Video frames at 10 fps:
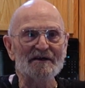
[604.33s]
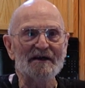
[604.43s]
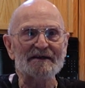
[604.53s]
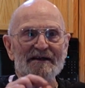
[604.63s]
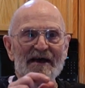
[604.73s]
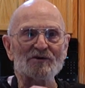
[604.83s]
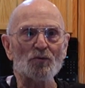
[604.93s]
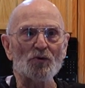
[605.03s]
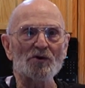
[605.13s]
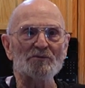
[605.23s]
and it had a
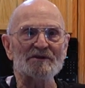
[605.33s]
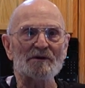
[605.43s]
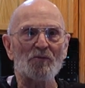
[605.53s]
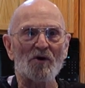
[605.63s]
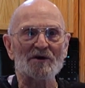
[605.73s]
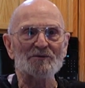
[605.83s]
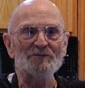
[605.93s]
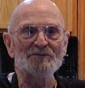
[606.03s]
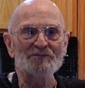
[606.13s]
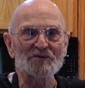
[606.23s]
worm in the bottom.
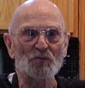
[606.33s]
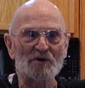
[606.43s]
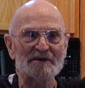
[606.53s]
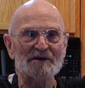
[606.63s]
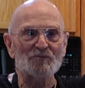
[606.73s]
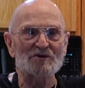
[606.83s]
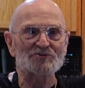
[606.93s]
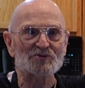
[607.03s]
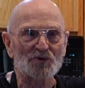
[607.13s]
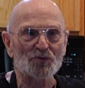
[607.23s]
One of them ones
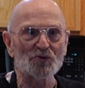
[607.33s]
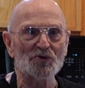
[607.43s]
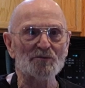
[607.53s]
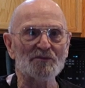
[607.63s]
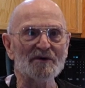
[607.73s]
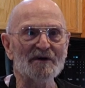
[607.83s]
with the worm.